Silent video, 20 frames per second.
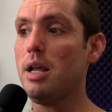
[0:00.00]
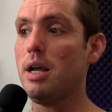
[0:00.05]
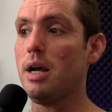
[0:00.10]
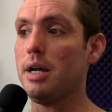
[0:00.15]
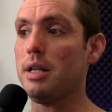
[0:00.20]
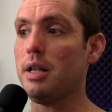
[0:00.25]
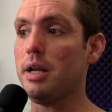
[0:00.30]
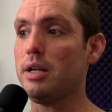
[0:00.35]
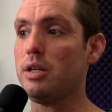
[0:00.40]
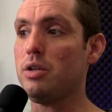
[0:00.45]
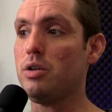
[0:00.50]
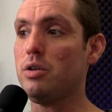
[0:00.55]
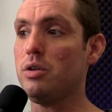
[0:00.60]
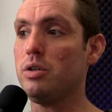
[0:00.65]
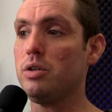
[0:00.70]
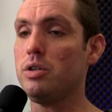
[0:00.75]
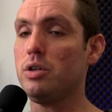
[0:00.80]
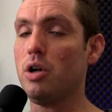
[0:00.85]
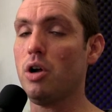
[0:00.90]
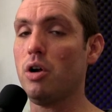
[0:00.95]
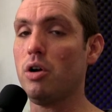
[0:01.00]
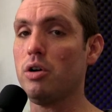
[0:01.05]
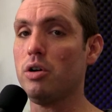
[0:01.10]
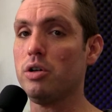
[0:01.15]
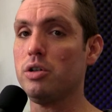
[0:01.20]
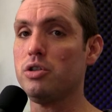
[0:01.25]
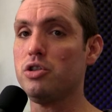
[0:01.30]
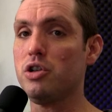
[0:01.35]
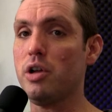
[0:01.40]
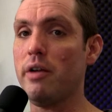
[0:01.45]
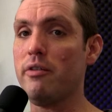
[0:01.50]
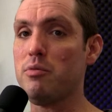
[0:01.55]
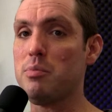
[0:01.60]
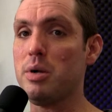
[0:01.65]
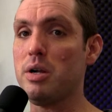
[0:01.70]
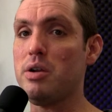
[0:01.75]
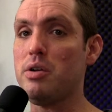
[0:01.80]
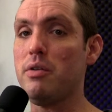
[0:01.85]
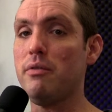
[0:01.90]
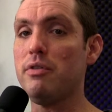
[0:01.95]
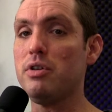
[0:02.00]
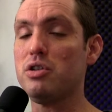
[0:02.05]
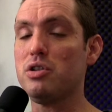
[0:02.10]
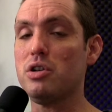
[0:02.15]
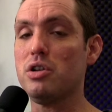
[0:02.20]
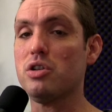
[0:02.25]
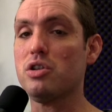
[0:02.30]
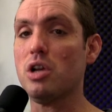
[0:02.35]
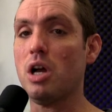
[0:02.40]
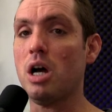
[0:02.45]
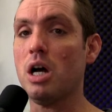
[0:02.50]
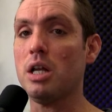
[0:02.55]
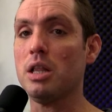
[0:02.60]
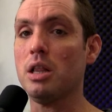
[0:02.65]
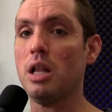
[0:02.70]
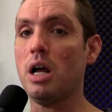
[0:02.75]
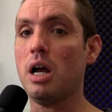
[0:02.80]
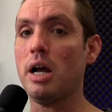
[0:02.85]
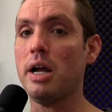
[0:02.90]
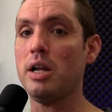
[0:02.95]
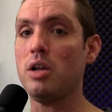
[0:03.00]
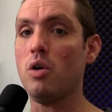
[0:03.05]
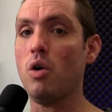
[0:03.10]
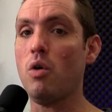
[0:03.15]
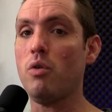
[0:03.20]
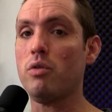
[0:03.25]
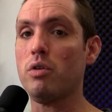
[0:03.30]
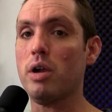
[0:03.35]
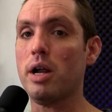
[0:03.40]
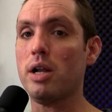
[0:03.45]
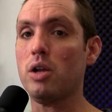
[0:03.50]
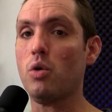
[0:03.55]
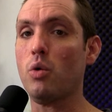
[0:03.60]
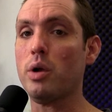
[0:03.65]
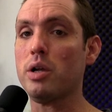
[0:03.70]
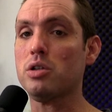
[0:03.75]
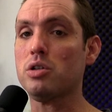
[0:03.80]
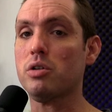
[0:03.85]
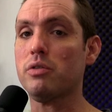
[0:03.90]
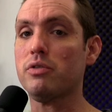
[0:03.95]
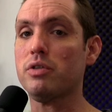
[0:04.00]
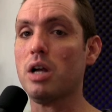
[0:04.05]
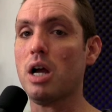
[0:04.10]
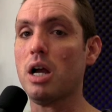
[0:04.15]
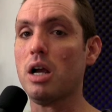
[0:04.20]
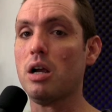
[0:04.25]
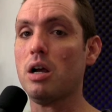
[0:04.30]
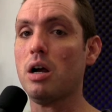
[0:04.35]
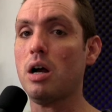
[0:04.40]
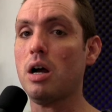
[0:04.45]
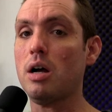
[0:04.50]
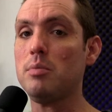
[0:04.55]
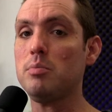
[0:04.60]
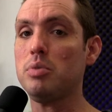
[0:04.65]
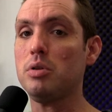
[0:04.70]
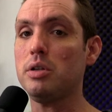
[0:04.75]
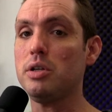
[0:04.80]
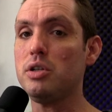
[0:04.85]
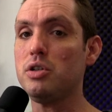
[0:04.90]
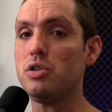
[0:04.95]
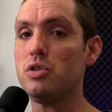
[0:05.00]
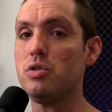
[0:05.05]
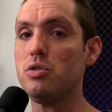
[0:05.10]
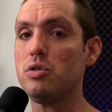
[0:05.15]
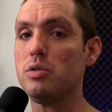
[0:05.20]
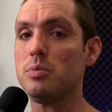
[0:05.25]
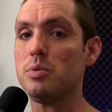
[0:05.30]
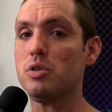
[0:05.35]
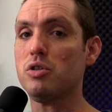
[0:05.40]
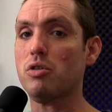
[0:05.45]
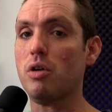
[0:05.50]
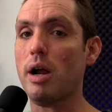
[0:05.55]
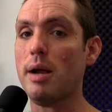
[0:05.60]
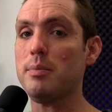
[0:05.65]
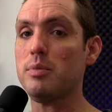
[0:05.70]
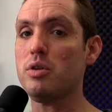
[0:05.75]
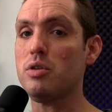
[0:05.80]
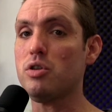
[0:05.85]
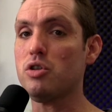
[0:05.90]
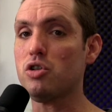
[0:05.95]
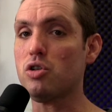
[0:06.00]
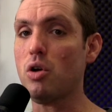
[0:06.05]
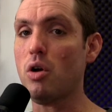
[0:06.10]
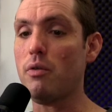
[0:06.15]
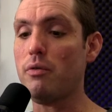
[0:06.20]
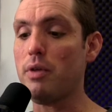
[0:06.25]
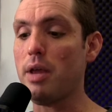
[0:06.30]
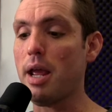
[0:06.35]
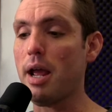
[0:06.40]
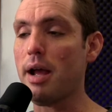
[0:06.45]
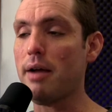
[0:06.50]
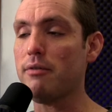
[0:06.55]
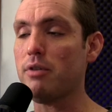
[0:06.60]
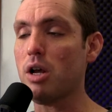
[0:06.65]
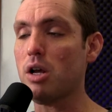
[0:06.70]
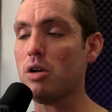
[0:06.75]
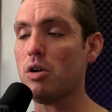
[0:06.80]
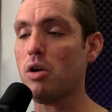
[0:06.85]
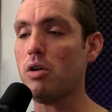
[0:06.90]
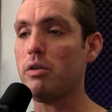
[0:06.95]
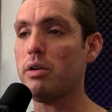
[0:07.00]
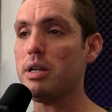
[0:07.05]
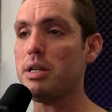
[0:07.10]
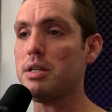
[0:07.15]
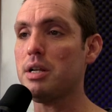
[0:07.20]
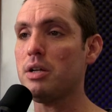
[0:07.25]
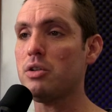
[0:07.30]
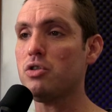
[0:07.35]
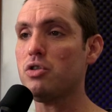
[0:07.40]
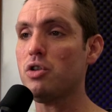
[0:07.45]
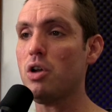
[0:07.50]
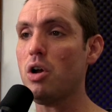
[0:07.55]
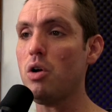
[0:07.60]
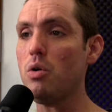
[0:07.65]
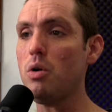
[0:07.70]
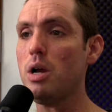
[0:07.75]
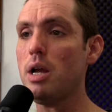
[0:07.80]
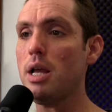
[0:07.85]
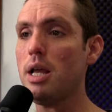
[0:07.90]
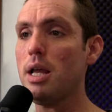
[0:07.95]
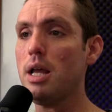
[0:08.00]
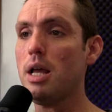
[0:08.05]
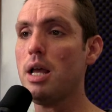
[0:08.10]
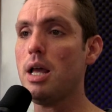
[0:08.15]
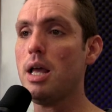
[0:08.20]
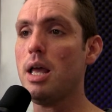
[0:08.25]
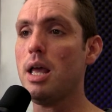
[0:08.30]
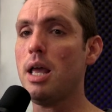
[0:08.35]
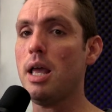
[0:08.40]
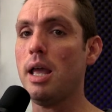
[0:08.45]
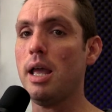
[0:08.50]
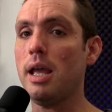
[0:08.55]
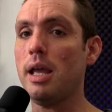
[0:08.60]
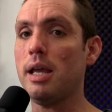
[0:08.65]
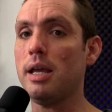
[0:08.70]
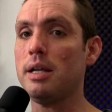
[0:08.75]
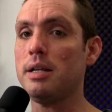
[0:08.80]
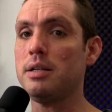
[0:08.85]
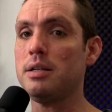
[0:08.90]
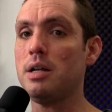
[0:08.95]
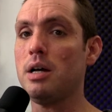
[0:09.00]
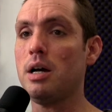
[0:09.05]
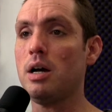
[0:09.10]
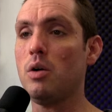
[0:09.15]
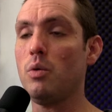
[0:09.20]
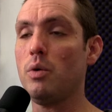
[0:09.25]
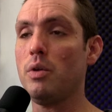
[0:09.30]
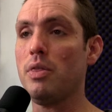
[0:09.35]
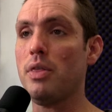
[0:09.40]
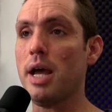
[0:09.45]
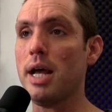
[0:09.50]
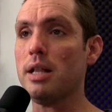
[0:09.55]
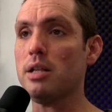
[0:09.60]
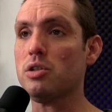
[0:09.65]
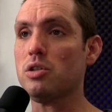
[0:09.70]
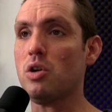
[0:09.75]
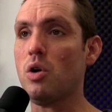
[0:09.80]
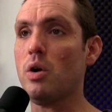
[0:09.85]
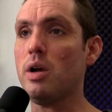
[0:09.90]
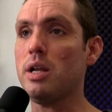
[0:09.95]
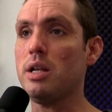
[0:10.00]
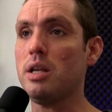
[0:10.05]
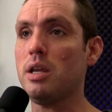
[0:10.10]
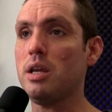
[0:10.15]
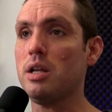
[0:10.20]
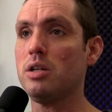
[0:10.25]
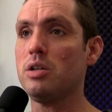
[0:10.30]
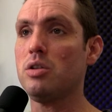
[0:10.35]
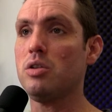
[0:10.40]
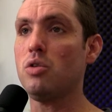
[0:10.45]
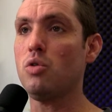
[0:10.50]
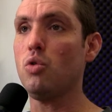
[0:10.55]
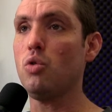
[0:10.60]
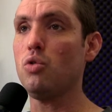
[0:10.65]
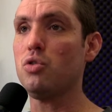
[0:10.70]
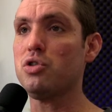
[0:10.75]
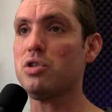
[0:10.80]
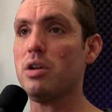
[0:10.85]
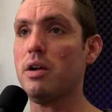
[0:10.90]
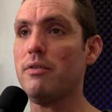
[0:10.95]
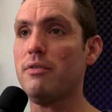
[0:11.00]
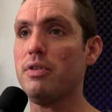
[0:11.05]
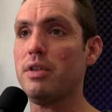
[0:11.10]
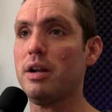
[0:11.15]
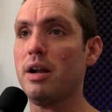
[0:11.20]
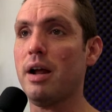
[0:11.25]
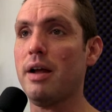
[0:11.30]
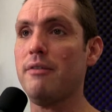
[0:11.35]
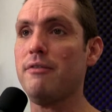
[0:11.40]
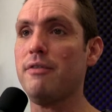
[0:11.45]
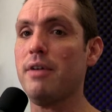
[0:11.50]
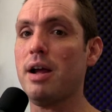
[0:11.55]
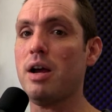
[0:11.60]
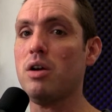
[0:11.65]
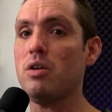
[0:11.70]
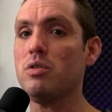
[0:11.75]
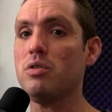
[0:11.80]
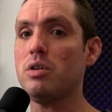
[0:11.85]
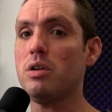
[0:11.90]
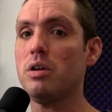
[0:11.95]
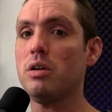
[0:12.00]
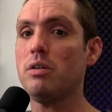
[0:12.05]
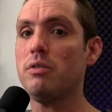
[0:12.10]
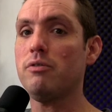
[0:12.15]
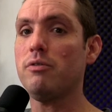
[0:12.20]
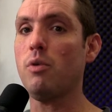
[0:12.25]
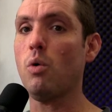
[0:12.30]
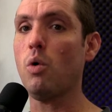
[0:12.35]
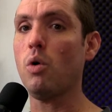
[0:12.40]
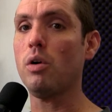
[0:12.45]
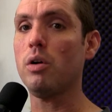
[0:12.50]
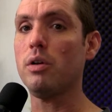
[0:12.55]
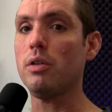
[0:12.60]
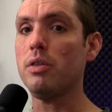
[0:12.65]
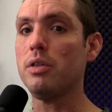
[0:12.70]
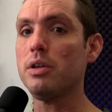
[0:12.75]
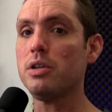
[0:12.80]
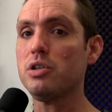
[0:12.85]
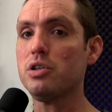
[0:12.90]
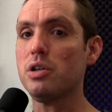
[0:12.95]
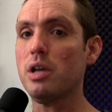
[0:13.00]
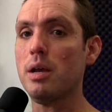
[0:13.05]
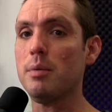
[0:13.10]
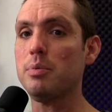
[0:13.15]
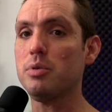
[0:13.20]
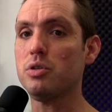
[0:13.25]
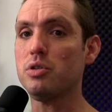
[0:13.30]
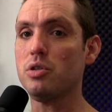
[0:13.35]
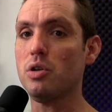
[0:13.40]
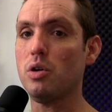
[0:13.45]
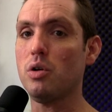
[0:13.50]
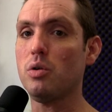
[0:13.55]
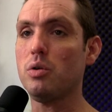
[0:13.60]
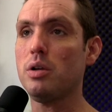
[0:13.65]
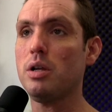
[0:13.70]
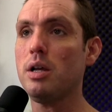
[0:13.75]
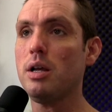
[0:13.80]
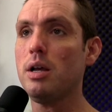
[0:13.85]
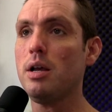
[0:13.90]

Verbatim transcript: I'd like to encourage everybody to visit us online over at quicksurf.com. Please do subscribe to the show if you have not already done so. And uh, with that, let's go ahead and get into the cool stuff that I found uh, for this episode.